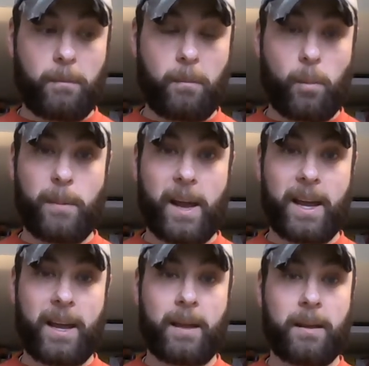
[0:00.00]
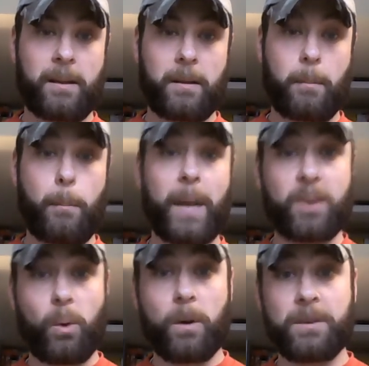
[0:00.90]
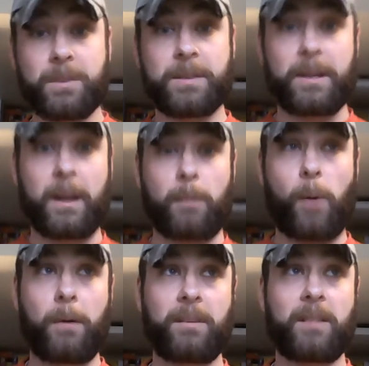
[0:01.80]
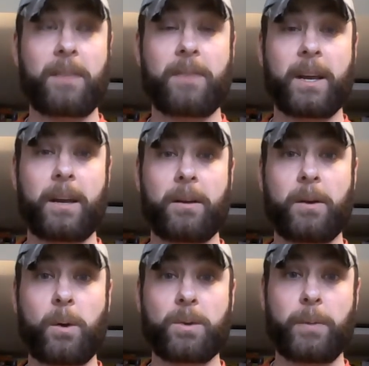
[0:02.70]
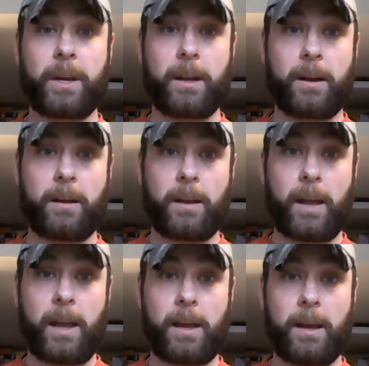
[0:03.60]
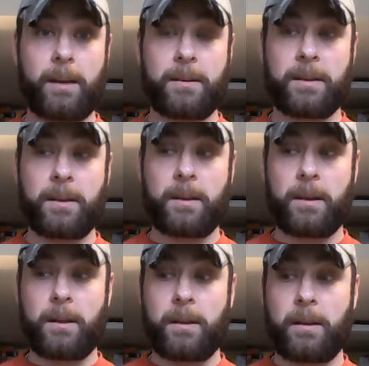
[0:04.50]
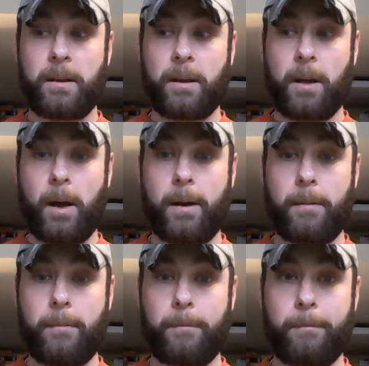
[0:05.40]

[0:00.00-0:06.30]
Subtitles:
one of my mentors while I was living in Costa Rica, and um,